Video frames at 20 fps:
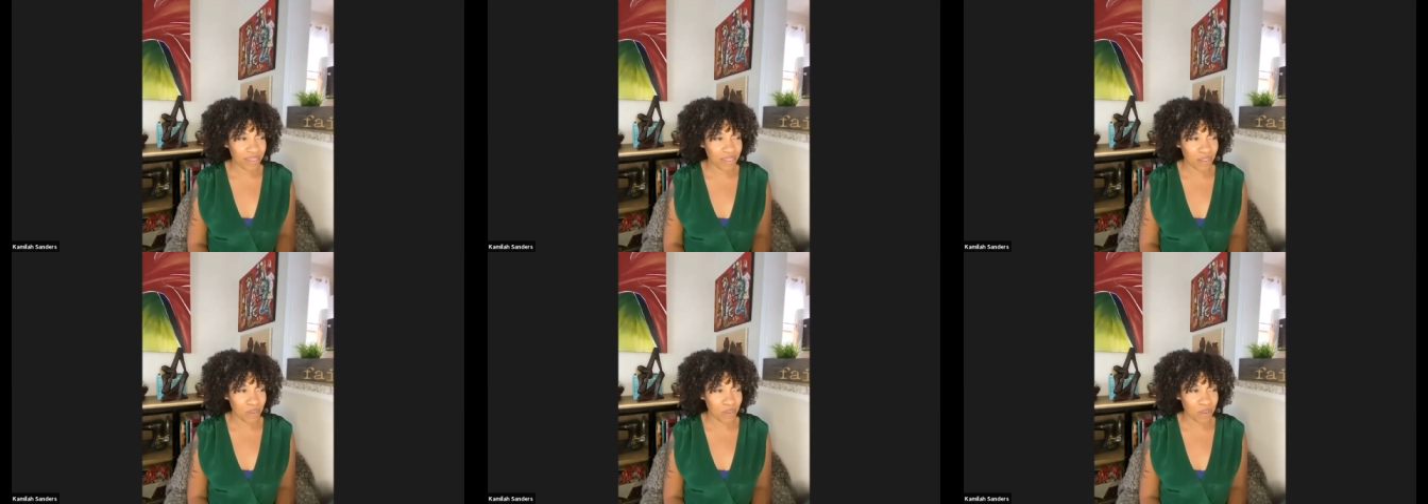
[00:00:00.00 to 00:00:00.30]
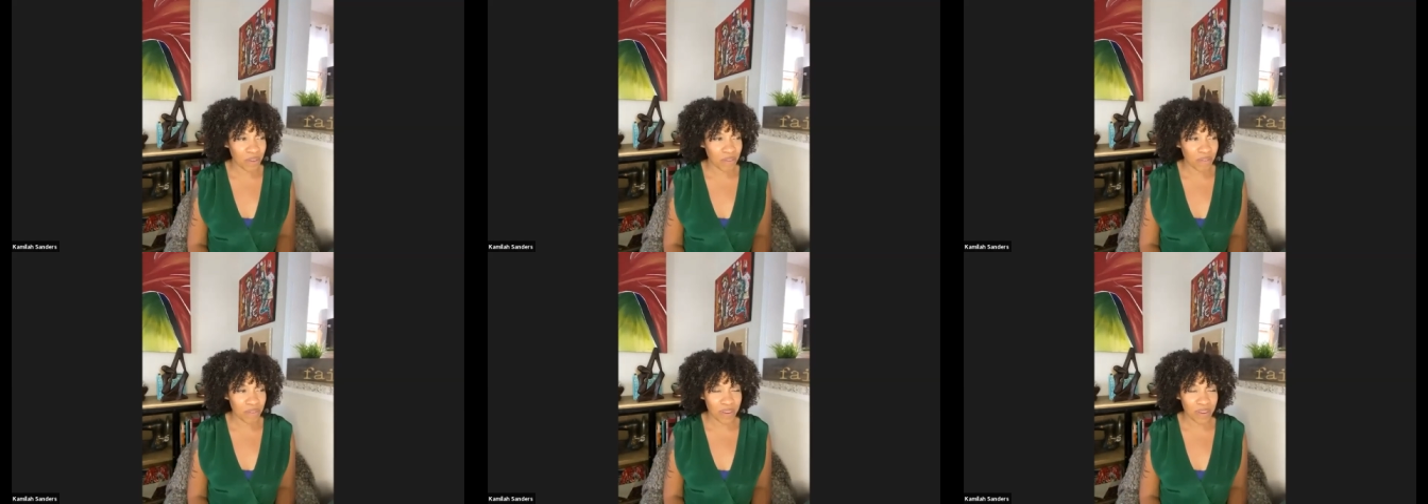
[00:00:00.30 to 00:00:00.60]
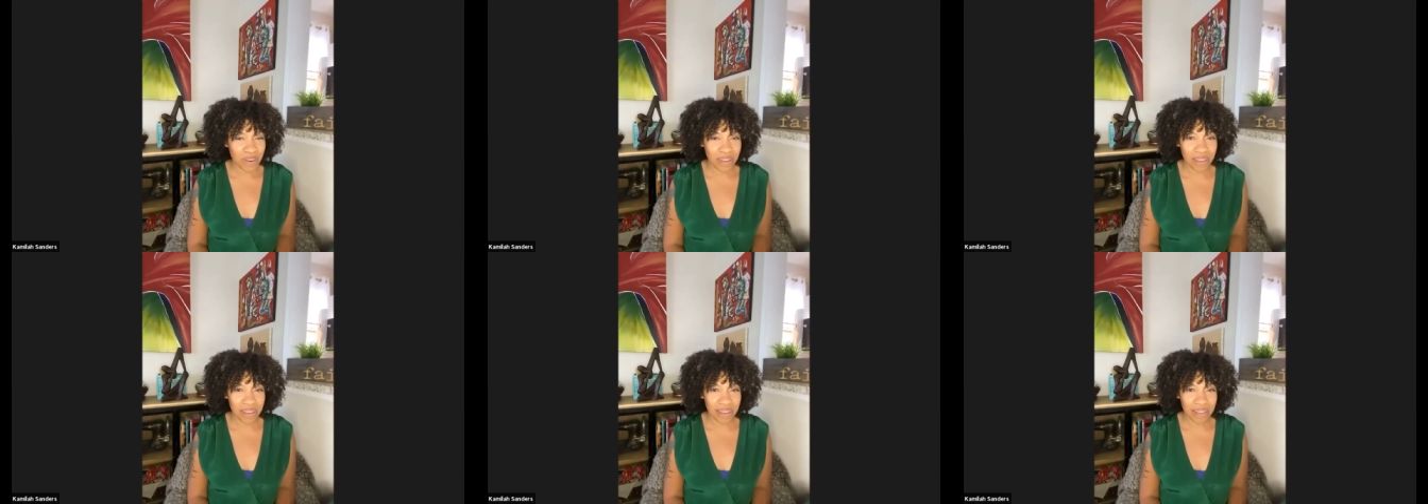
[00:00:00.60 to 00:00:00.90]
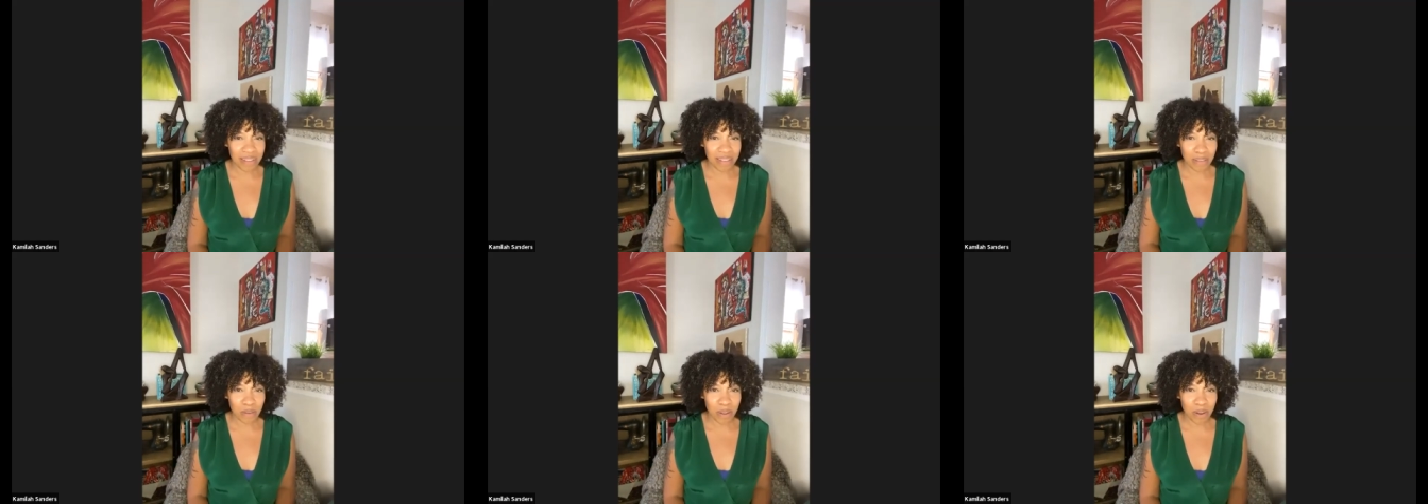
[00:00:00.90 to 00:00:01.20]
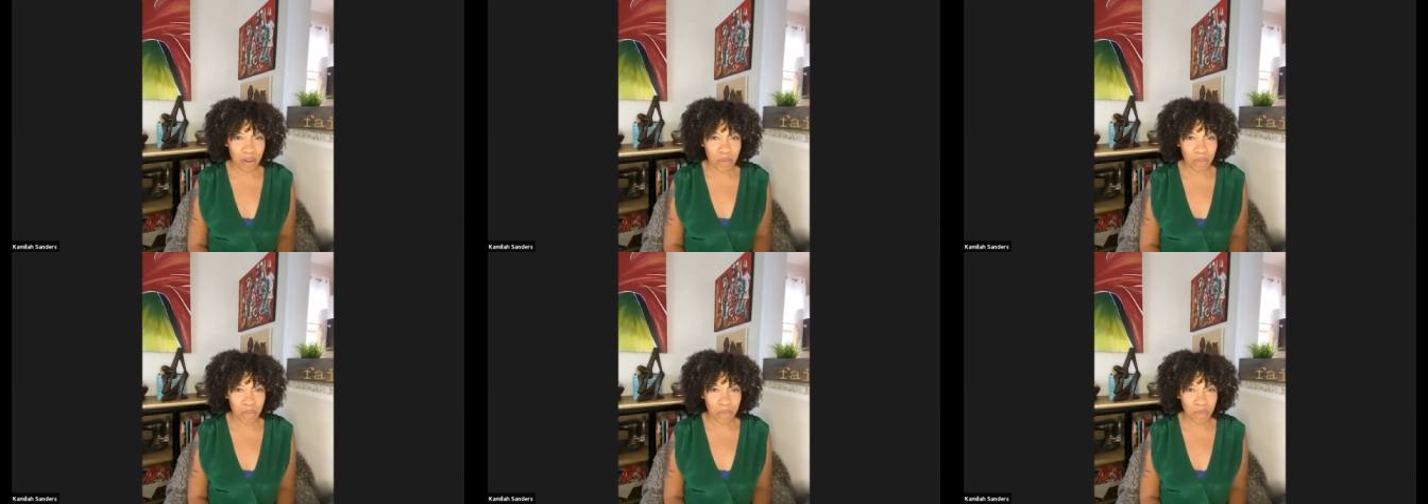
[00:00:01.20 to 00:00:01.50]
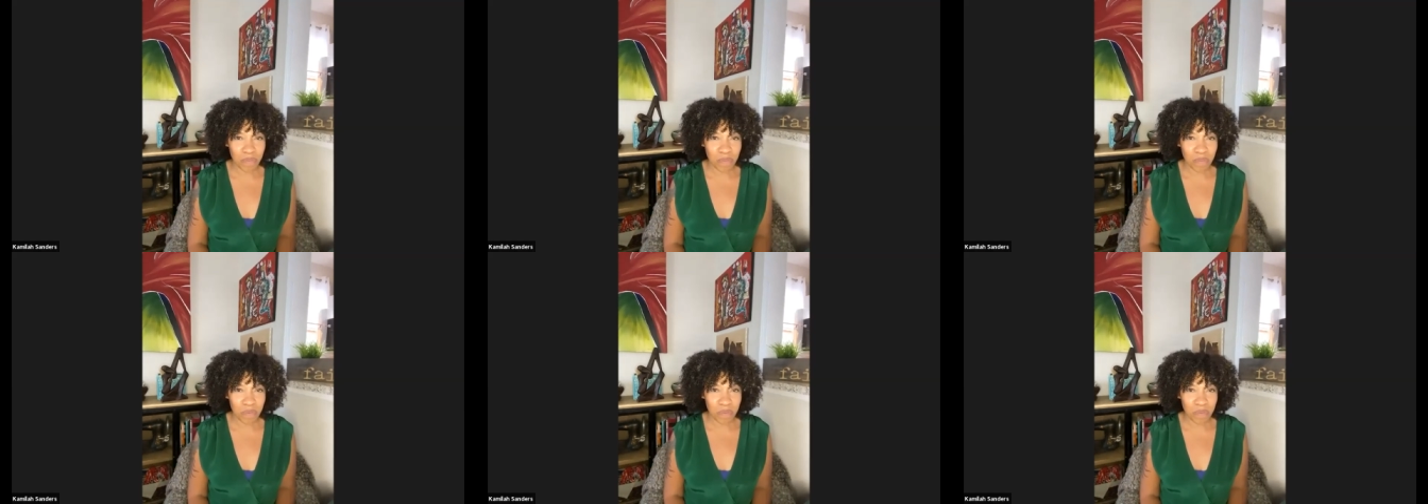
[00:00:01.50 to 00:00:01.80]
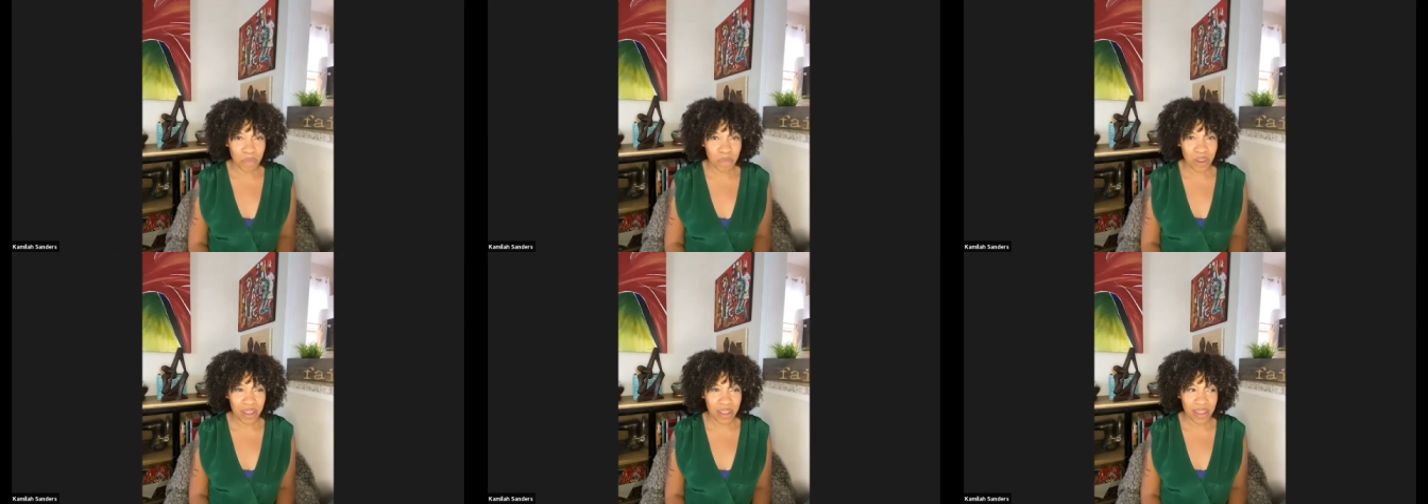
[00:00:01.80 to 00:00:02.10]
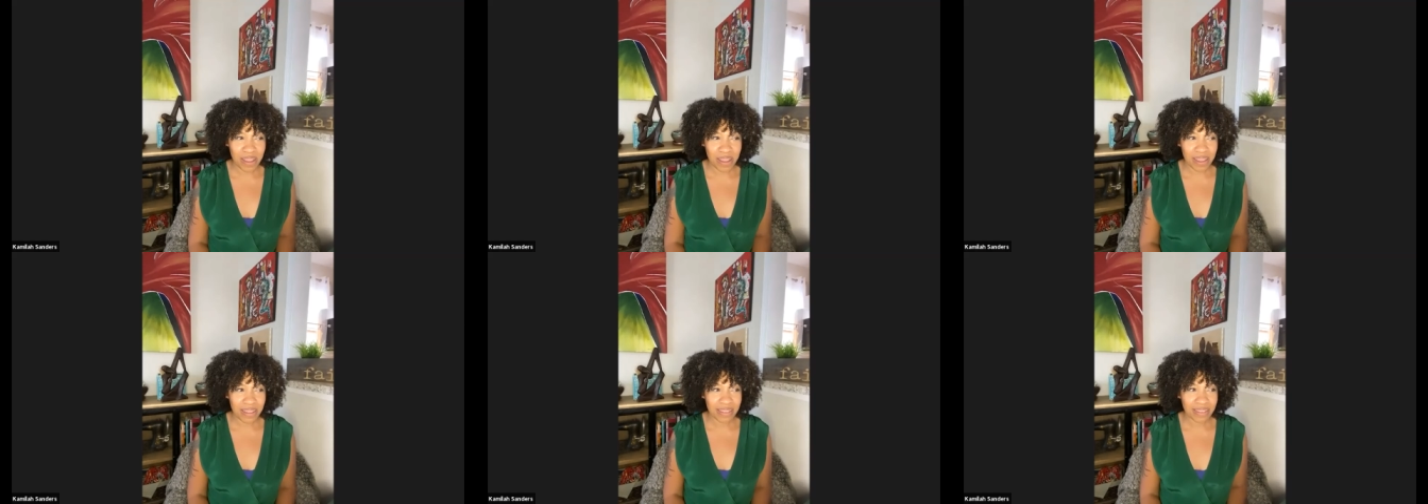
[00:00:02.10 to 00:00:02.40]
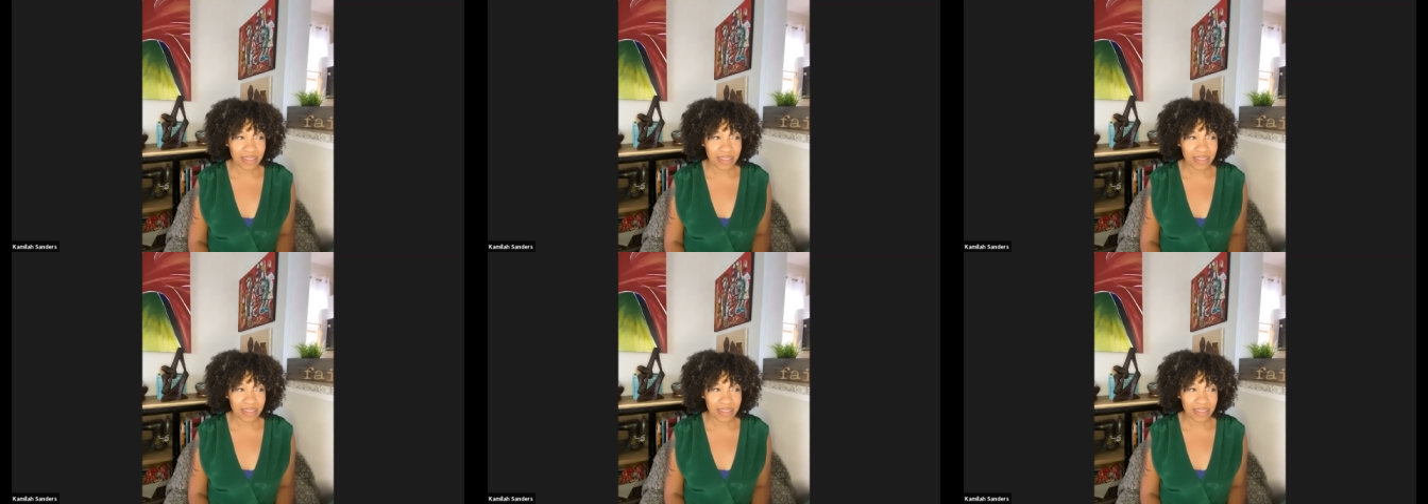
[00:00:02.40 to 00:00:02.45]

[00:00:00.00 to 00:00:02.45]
So if there is, I'm gonna wait